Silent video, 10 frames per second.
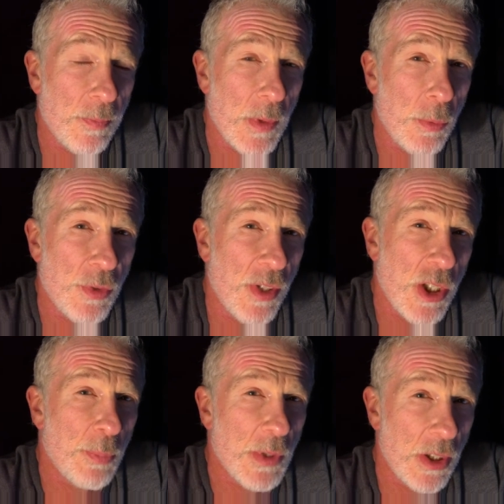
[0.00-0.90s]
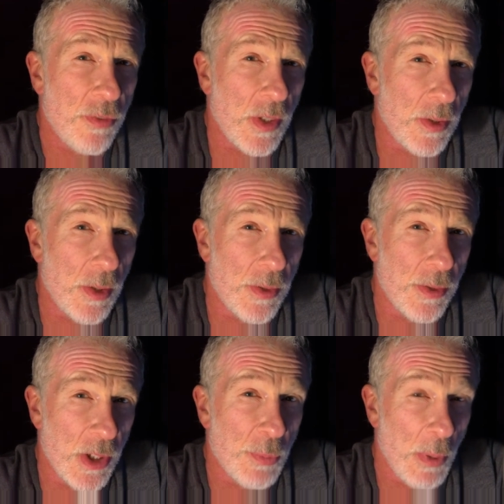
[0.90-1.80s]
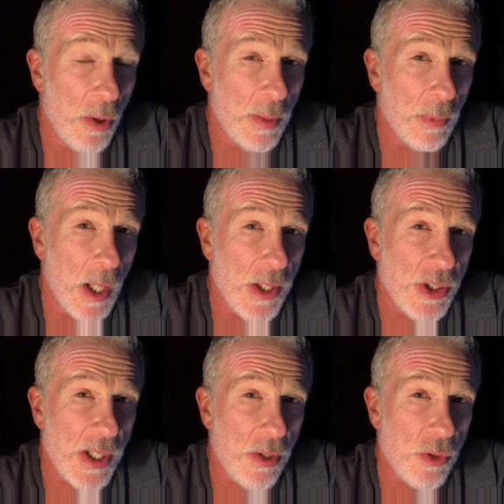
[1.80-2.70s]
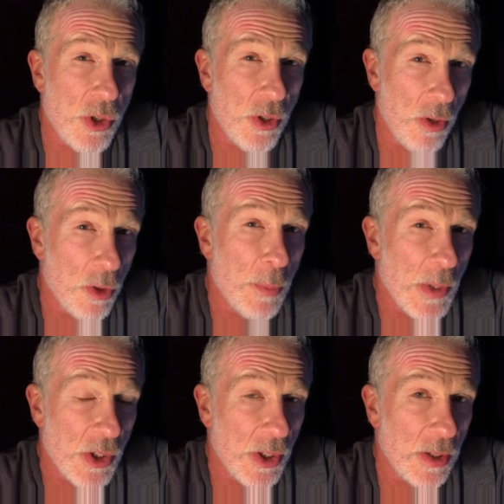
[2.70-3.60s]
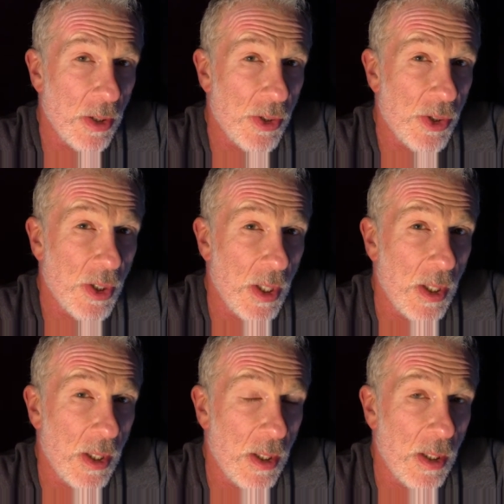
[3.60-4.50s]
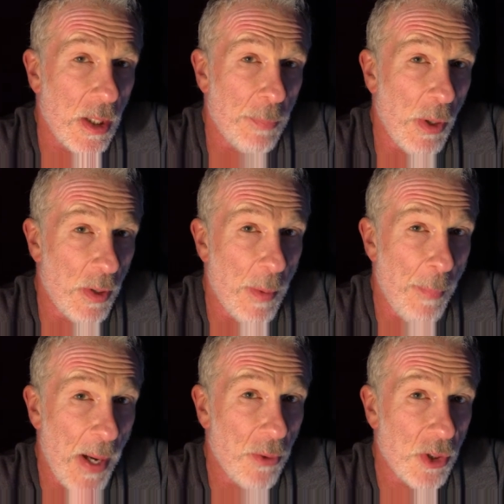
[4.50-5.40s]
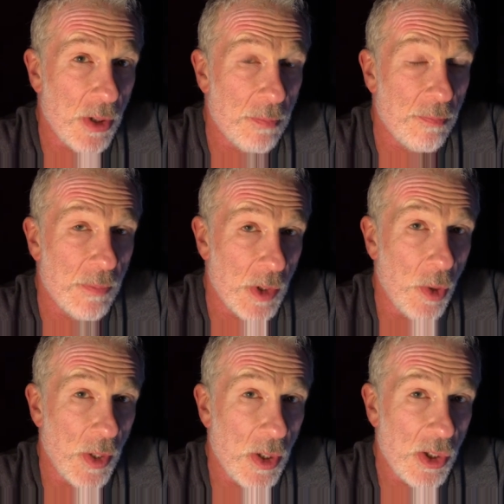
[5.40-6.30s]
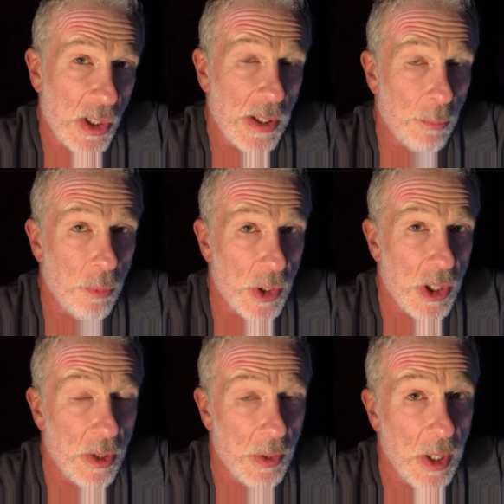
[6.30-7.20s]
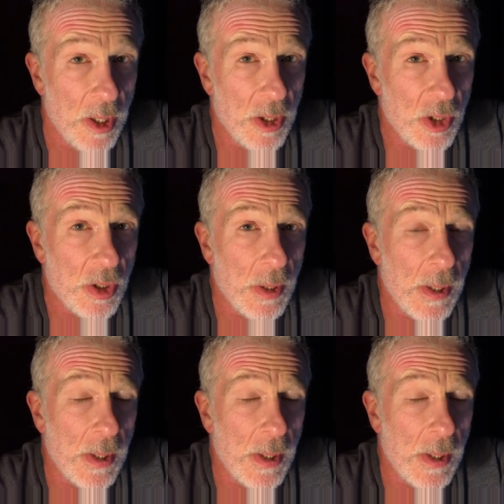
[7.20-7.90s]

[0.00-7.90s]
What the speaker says: was very specific that this poem, Lights Out, should only be seen as a poem about going to sleep, which it is,